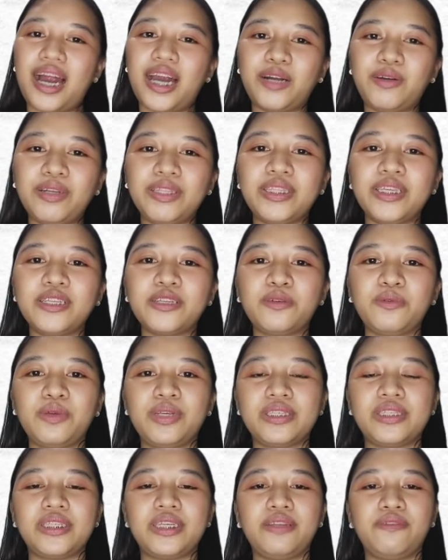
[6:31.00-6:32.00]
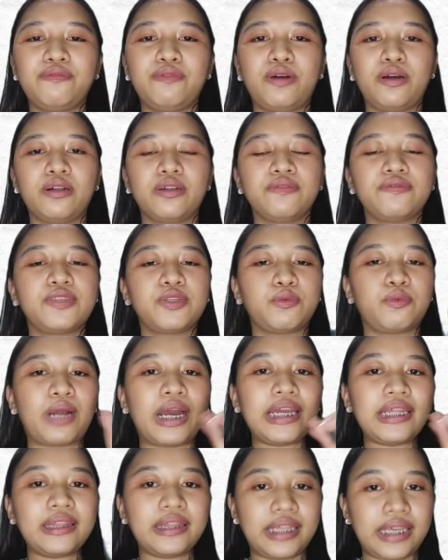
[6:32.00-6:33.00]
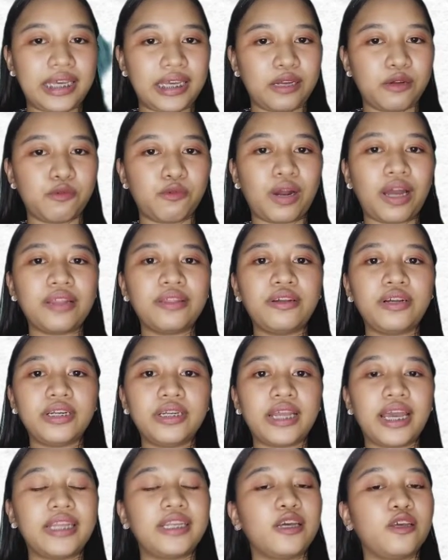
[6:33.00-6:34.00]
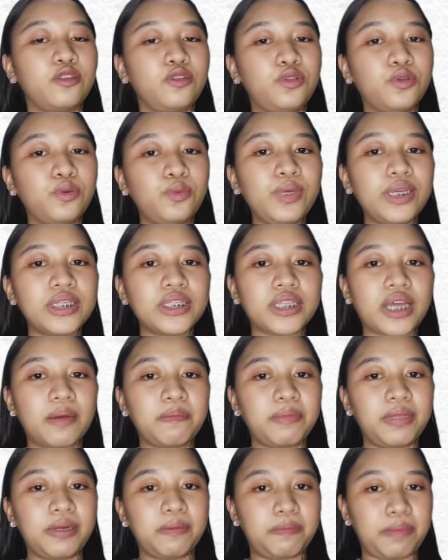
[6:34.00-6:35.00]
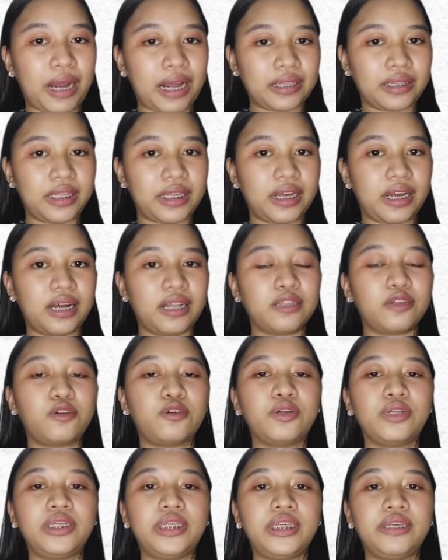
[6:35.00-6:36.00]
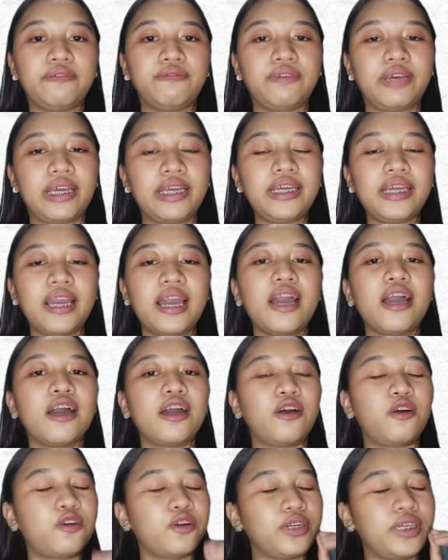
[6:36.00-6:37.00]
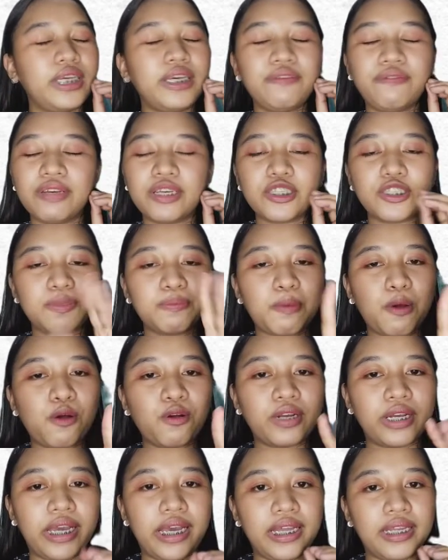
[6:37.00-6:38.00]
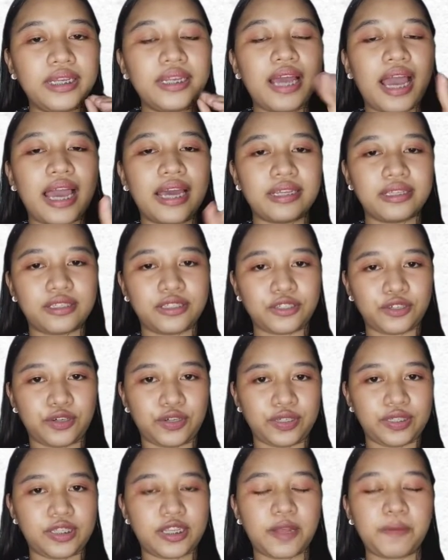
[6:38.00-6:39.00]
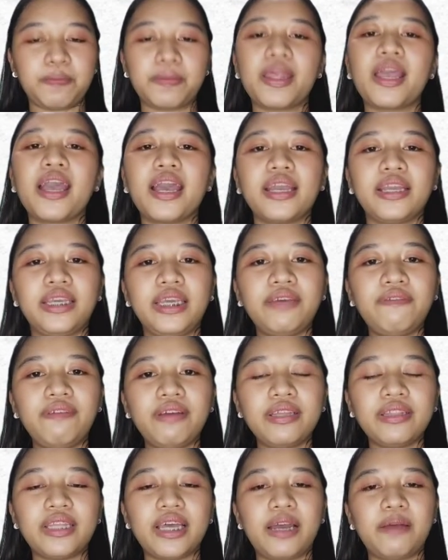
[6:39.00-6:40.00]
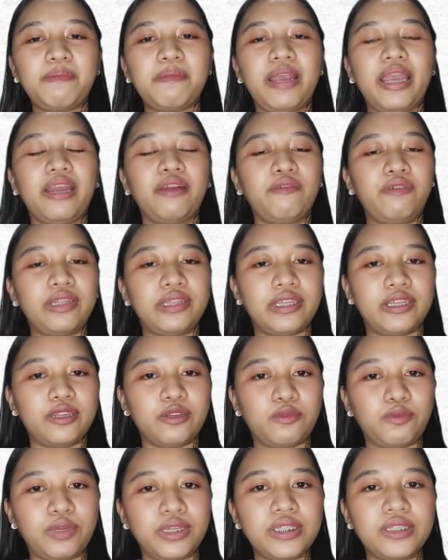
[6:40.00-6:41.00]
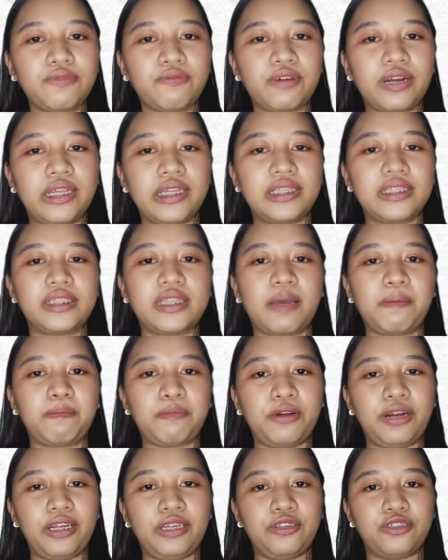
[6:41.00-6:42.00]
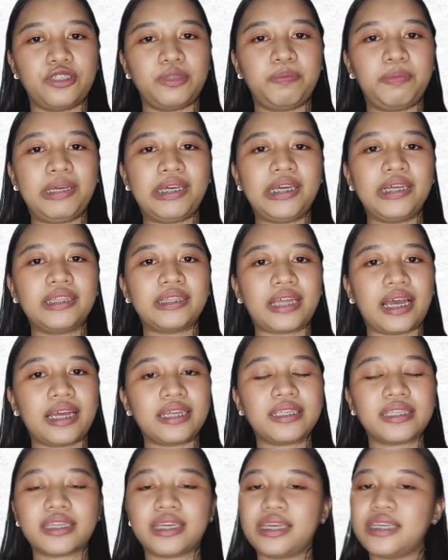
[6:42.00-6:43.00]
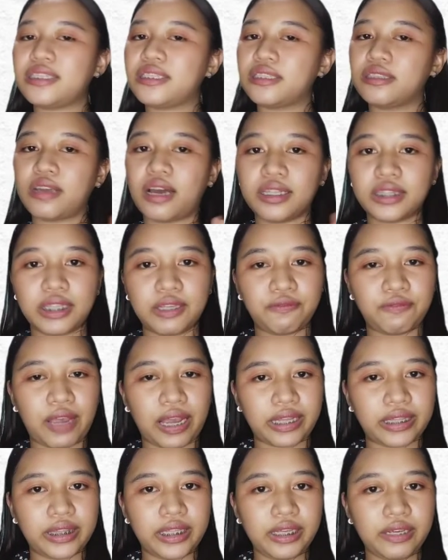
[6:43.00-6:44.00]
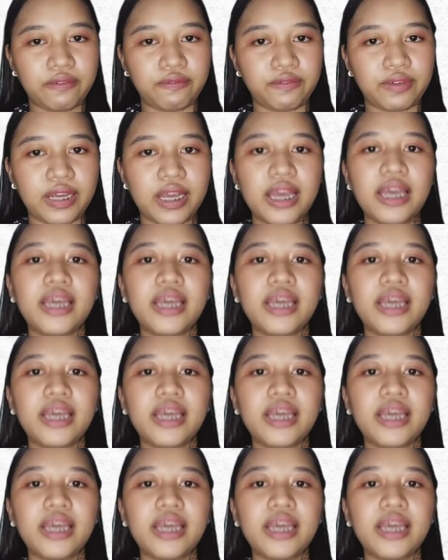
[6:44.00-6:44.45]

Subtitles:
A written quiz involves writing rather than doing something practical or giving spoken answers. Giving them a written quiz for an extemporaneous speaking task is not effective,